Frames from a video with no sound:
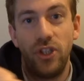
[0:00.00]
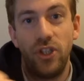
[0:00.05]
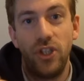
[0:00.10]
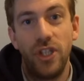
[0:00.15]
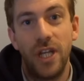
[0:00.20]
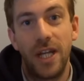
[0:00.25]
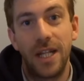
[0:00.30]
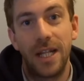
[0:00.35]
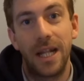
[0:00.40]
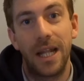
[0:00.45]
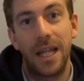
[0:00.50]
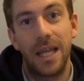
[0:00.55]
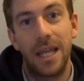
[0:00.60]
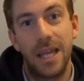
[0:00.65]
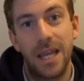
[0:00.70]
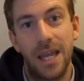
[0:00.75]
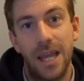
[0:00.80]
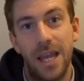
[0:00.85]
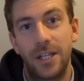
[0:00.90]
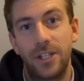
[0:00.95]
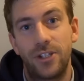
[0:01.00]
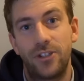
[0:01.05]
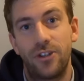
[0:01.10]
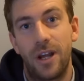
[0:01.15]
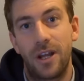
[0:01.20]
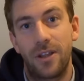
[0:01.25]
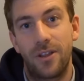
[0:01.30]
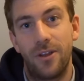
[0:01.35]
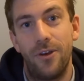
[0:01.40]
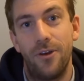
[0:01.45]
gently
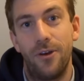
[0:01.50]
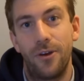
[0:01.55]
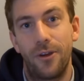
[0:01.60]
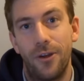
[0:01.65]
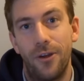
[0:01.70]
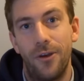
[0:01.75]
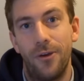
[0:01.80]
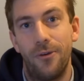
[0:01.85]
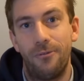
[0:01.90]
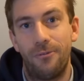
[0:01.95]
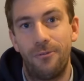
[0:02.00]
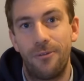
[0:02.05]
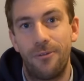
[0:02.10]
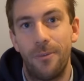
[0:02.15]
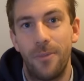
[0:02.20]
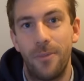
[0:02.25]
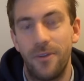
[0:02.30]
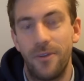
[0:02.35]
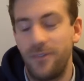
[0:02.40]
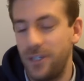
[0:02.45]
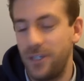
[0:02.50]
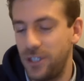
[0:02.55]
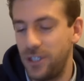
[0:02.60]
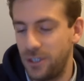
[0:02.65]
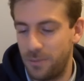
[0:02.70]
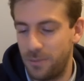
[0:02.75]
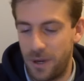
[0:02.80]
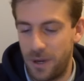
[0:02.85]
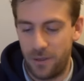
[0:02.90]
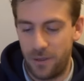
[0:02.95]
extract the hook from the fish's
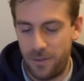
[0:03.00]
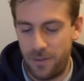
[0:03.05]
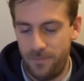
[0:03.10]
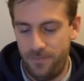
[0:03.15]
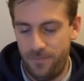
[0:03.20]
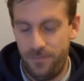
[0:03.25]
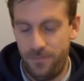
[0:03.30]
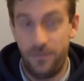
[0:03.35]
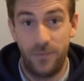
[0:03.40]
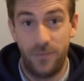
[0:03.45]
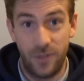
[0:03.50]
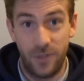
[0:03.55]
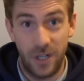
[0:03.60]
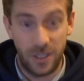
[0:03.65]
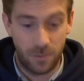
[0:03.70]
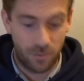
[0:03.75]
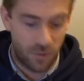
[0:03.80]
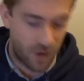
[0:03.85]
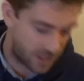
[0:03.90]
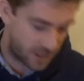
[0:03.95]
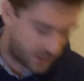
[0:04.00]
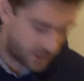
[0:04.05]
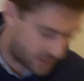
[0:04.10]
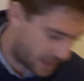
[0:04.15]
mouth. So let's practice